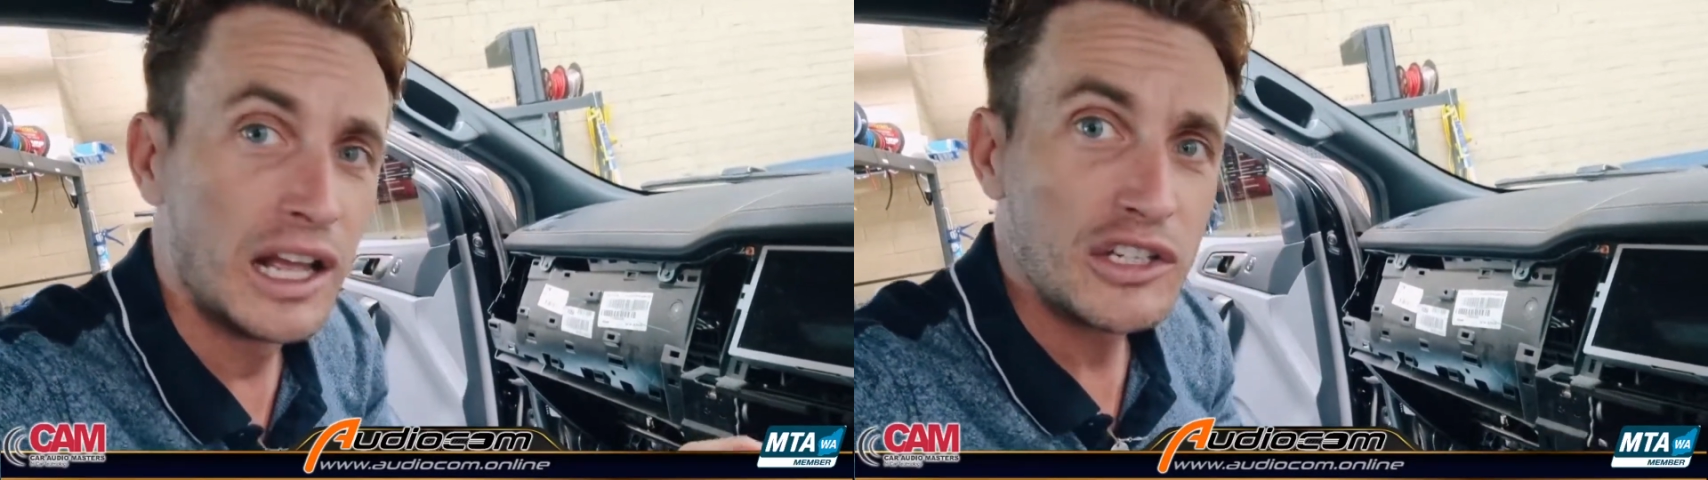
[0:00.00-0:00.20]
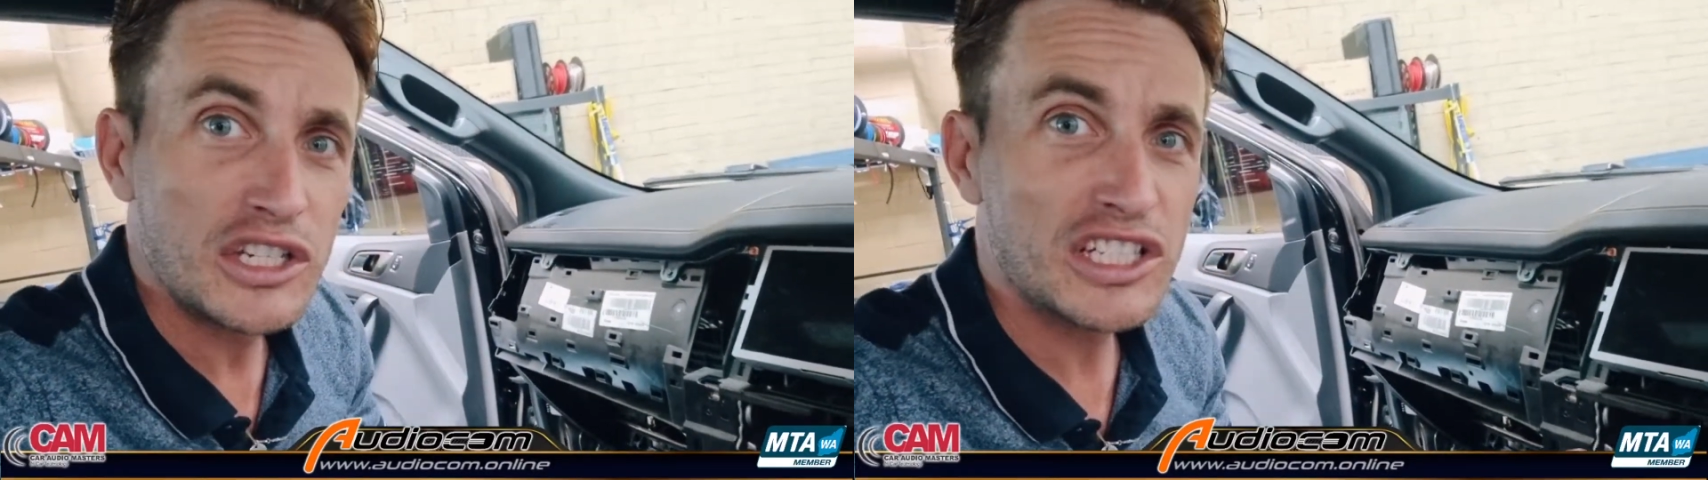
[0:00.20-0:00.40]

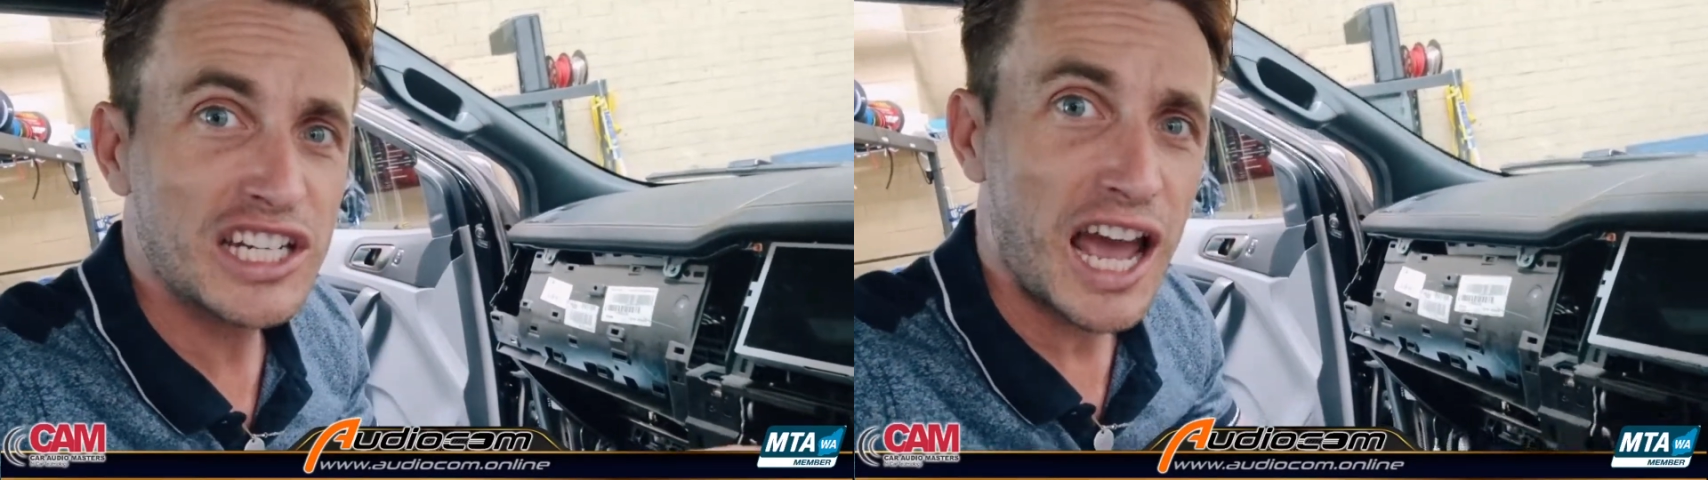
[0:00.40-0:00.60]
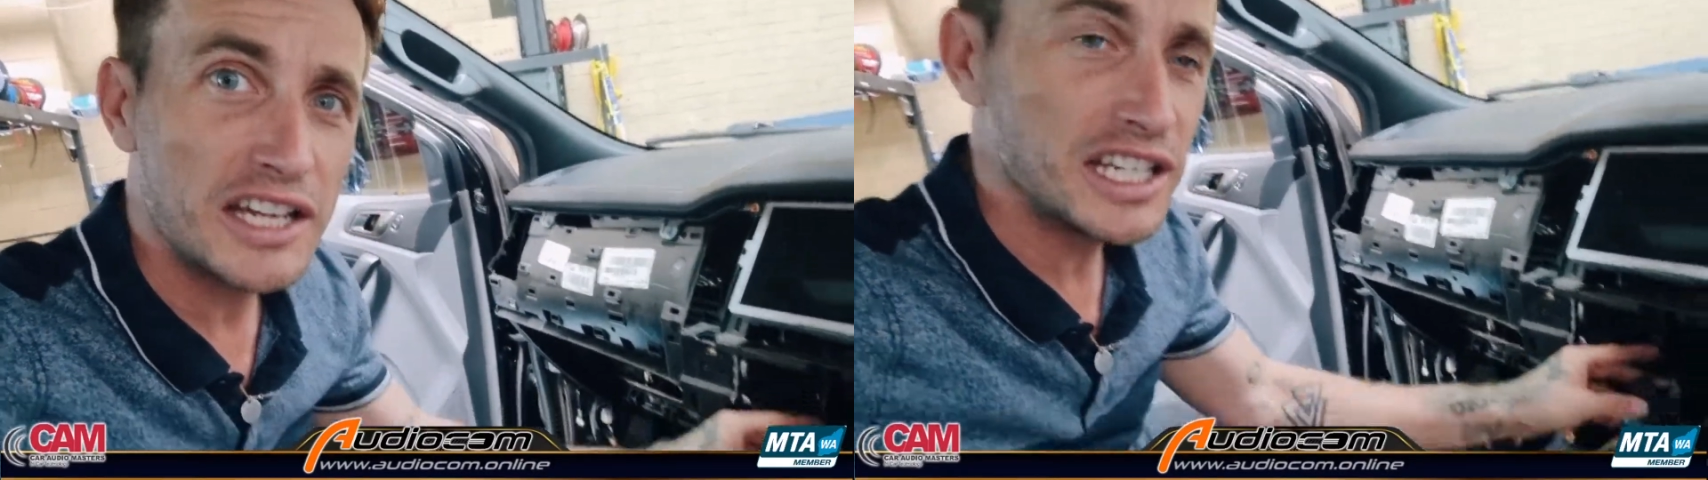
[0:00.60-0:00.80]
just
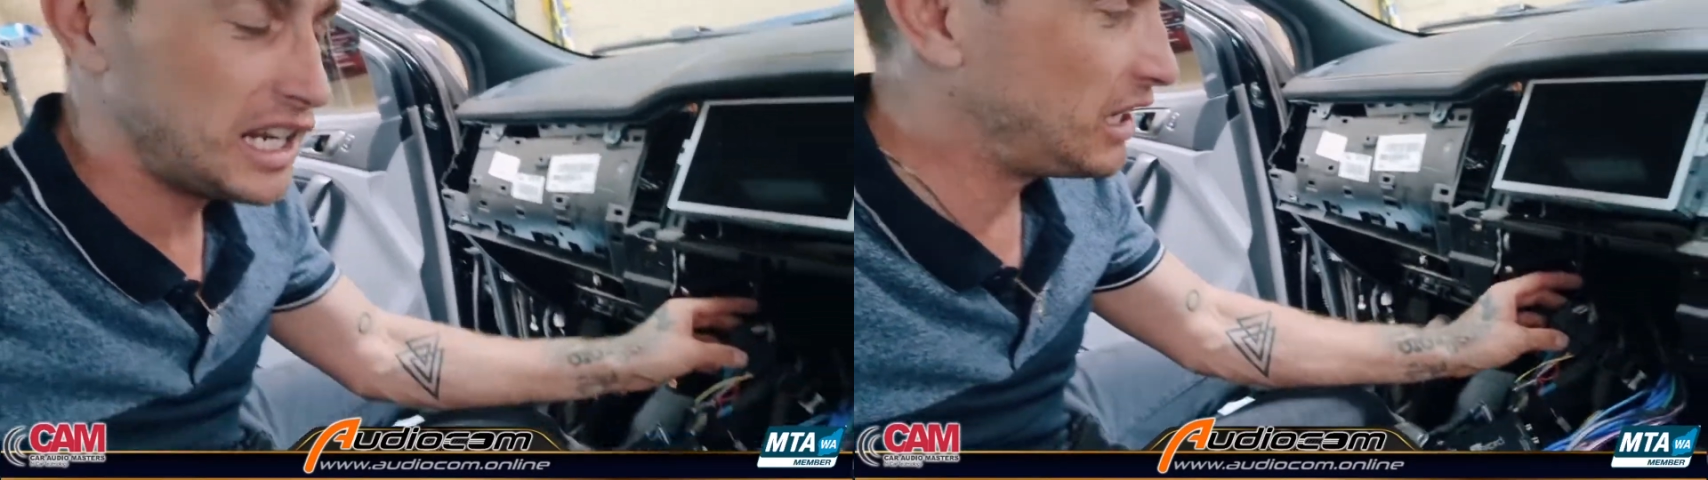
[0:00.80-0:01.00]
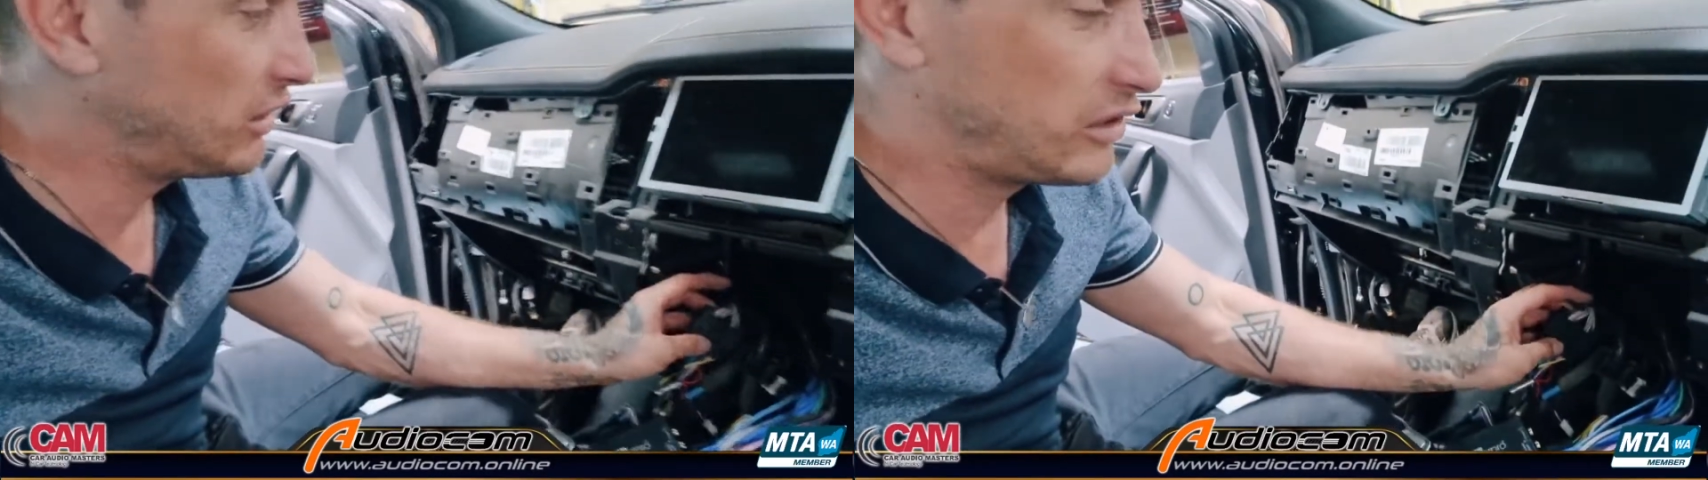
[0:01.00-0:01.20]
cutting
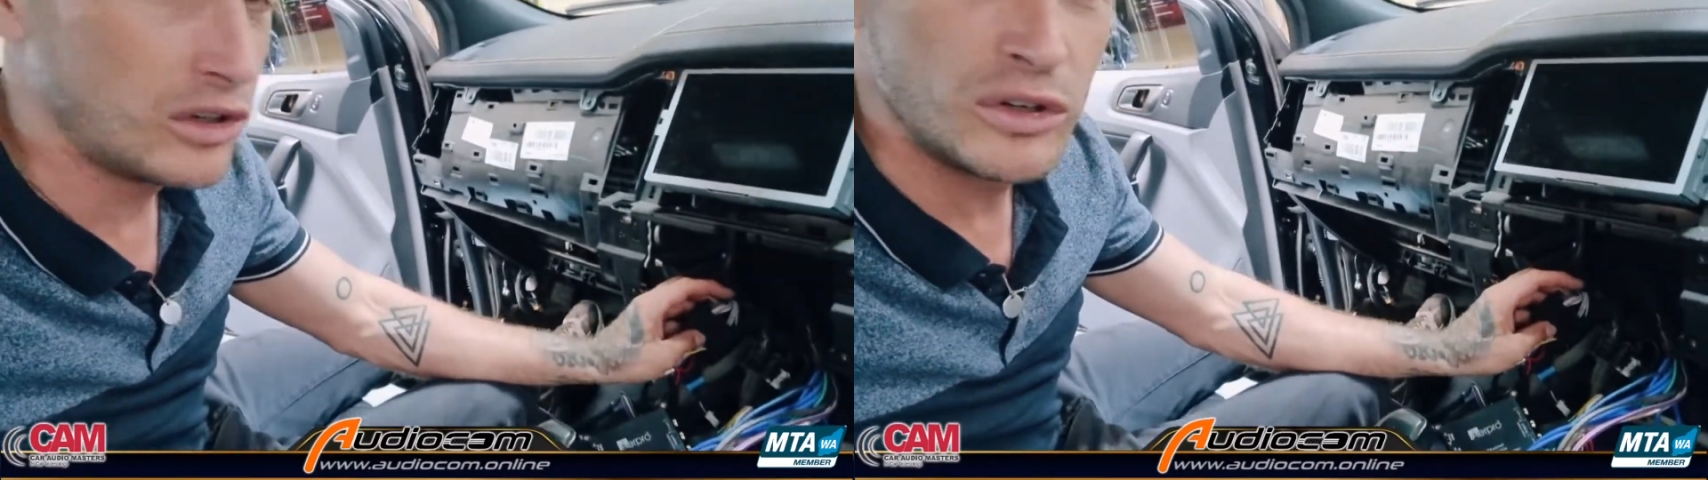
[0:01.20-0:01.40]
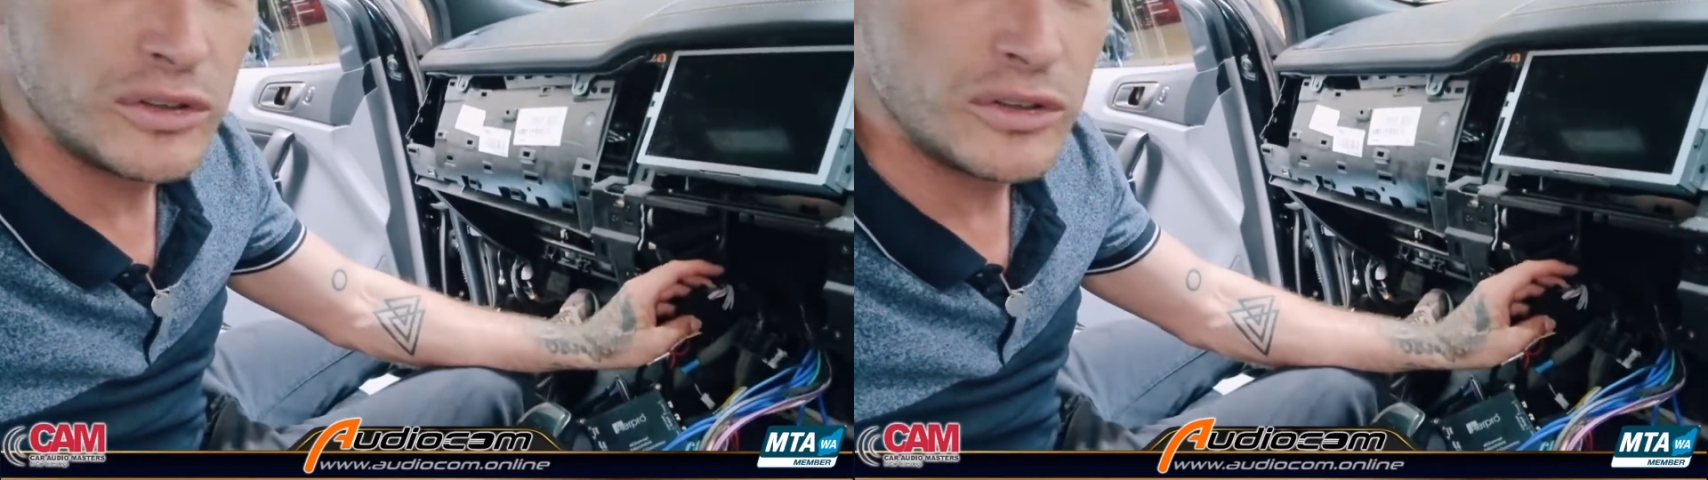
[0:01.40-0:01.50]
into